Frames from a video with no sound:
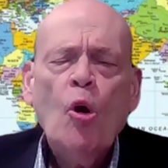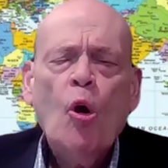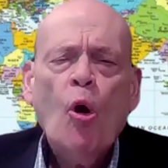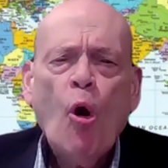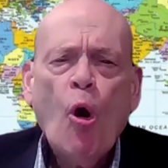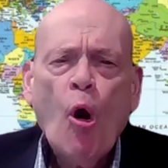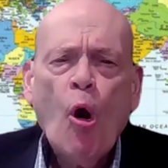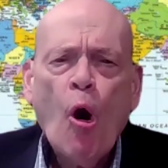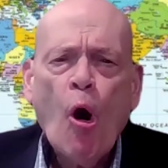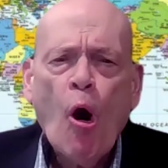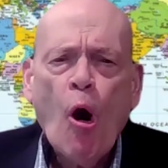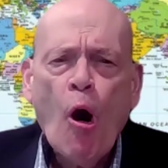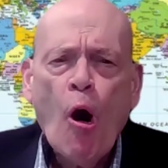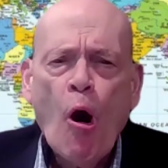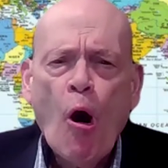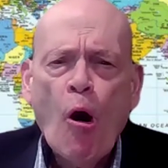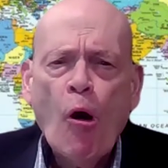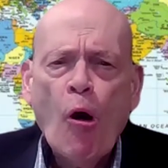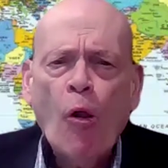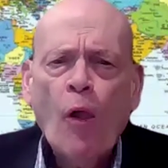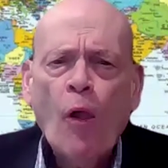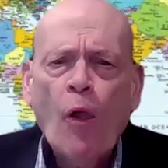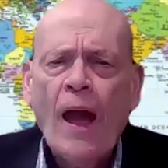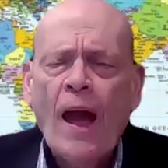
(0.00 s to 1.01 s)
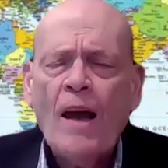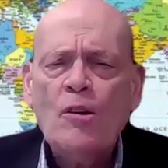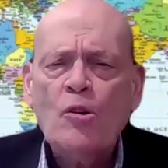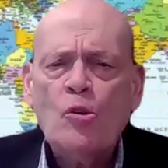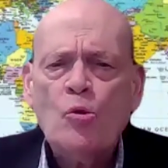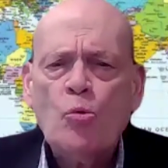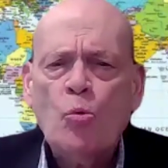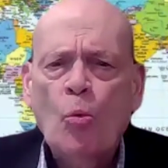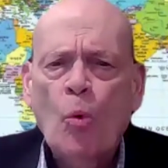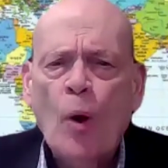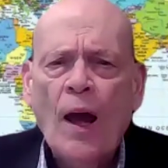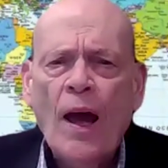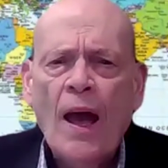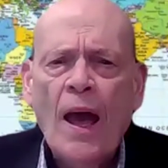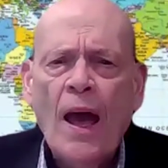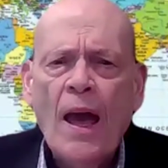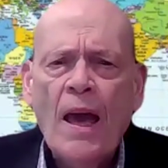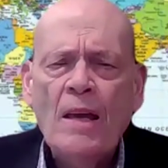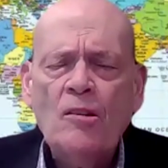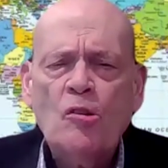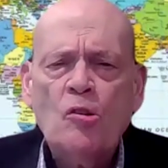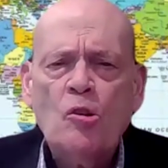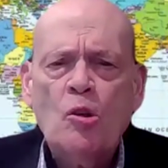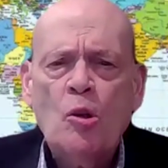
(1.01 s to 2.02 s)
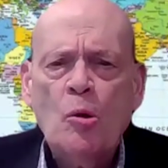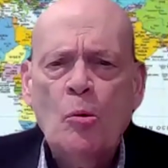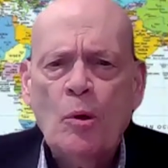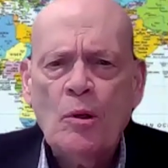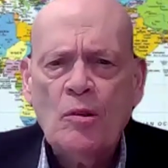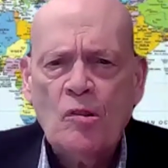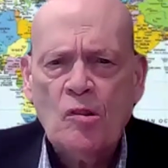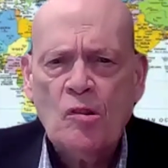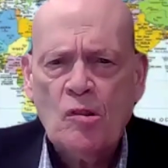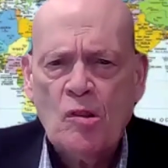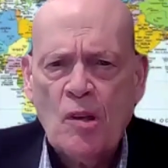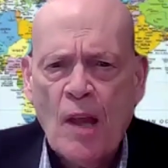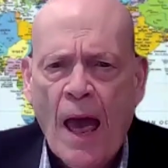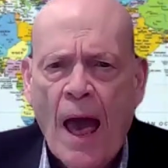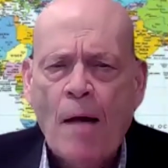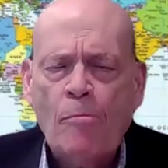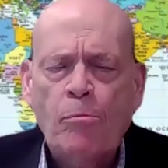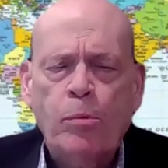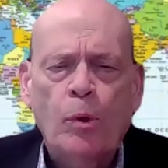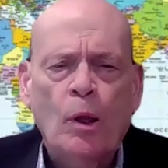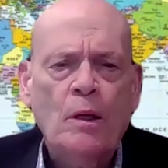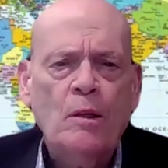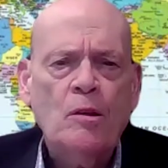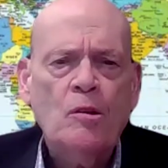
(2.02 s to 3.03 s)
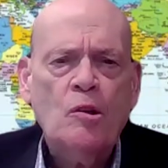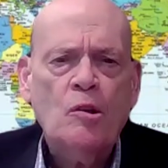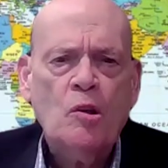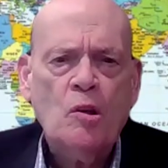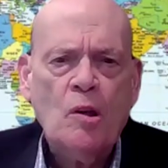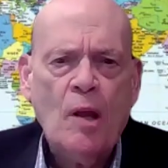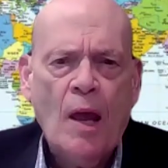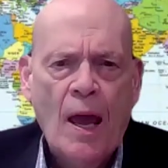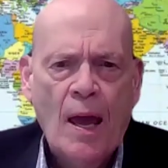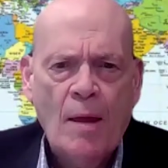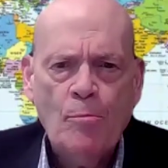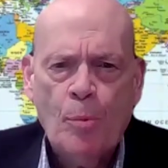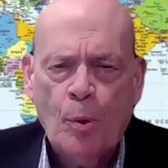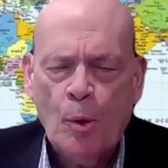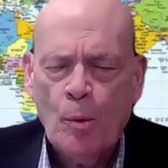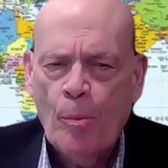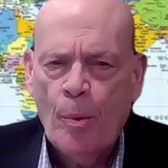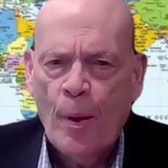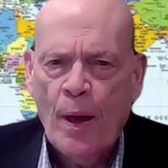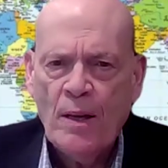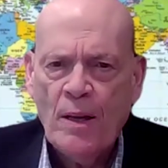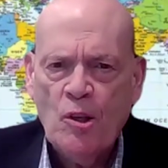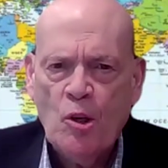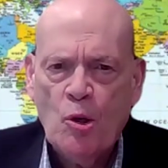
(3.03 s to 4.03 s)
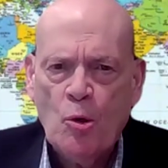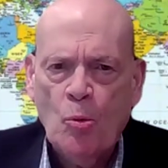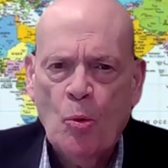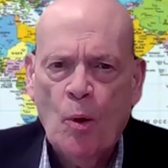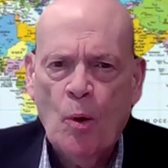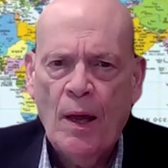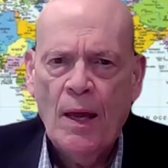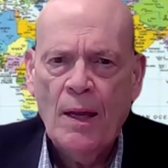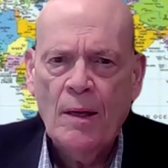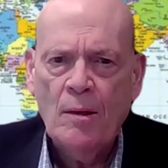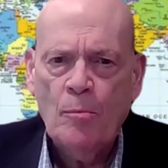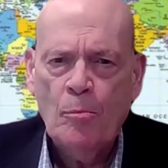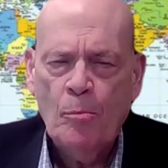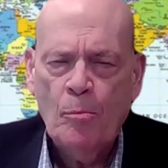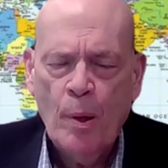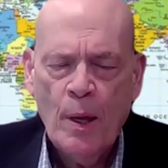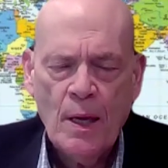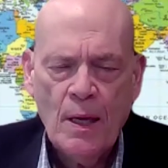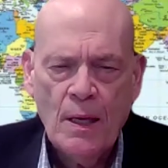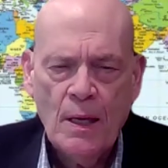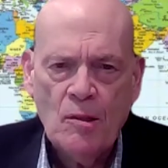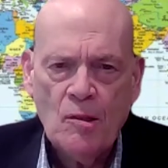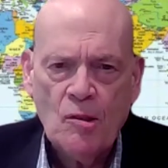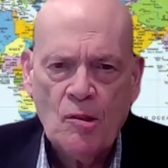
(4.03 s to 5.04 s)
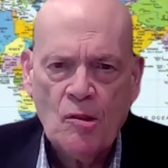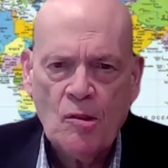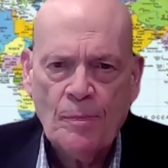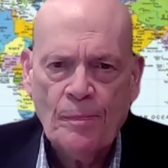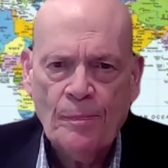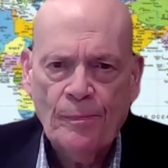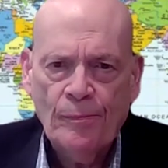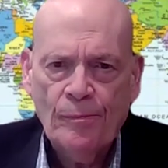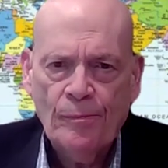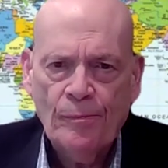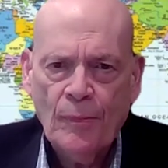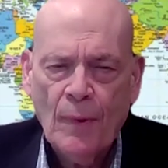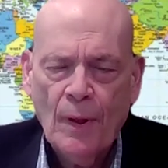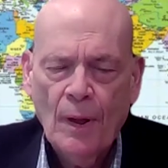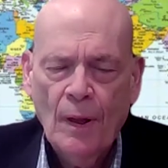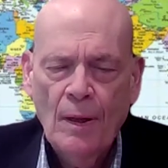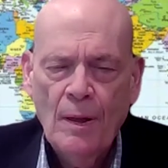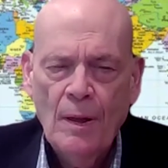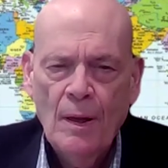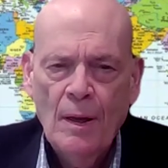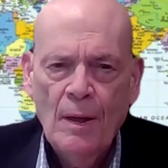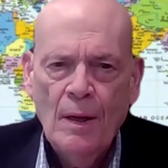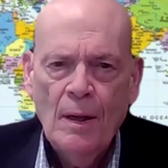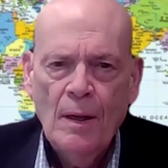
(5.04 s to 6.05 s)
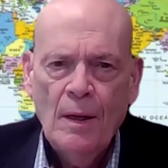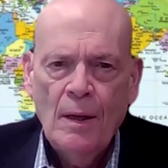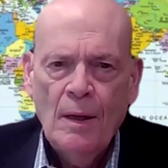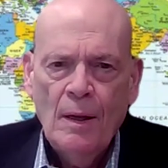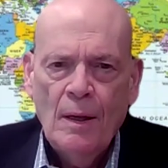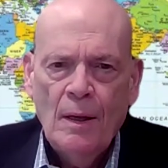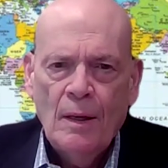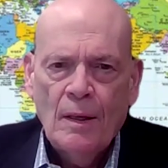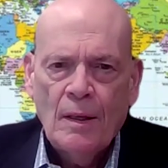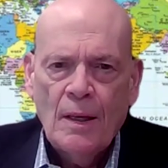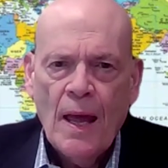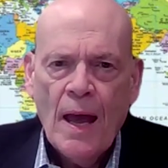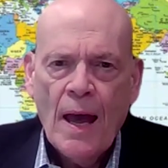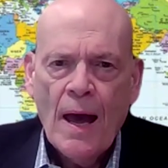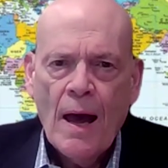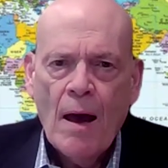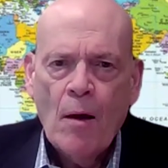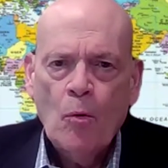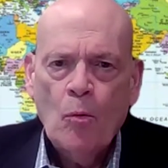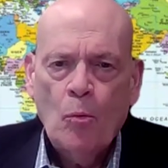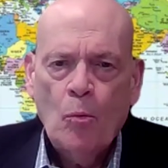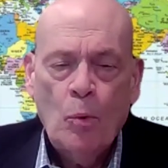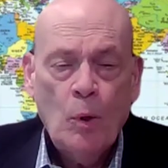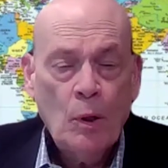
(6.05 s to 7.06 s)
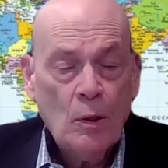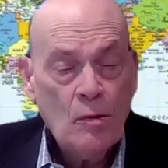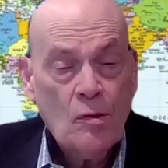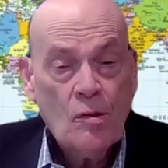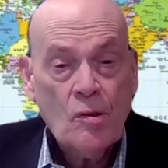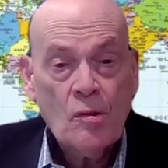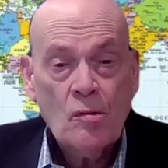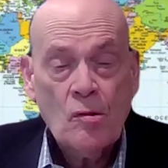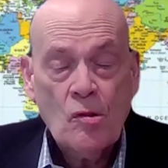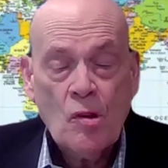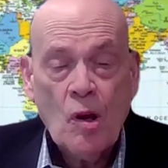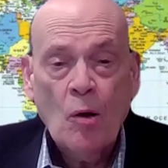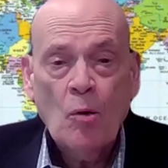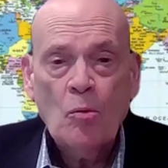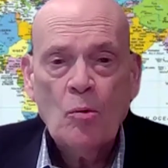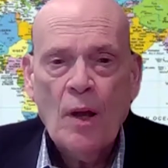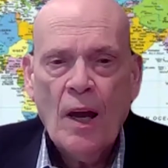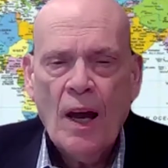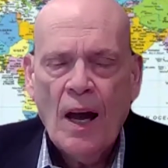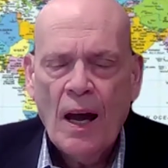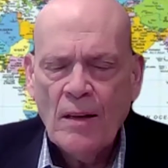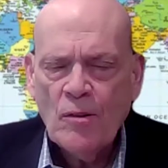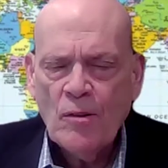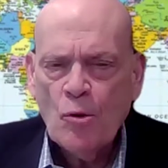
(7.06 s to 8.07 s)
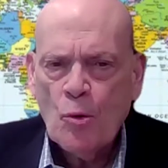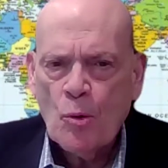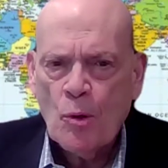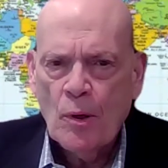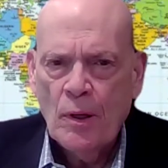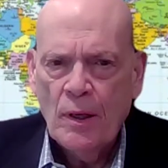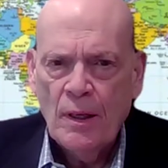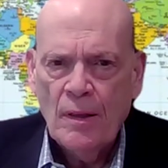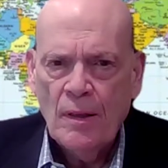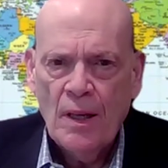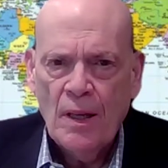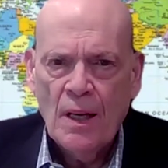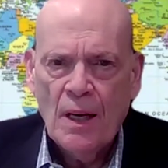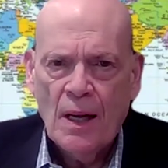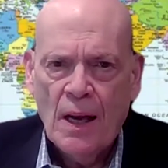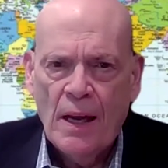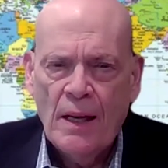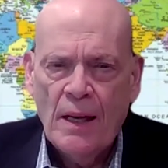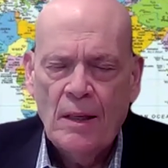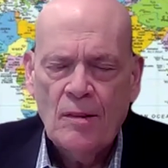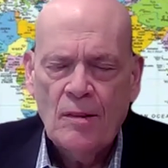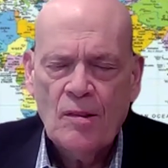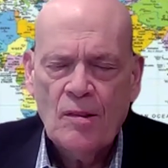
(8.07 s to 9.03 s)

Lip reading: all as ways to establish and perpetuate peace. Now, Wilson's own country, the United